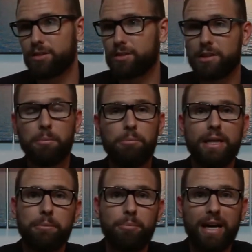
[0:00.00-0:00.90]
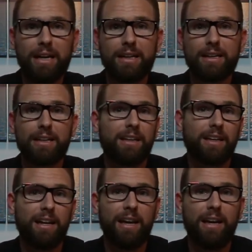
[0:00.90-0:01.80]
some big bank
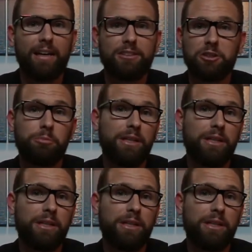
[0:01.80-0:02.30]
and just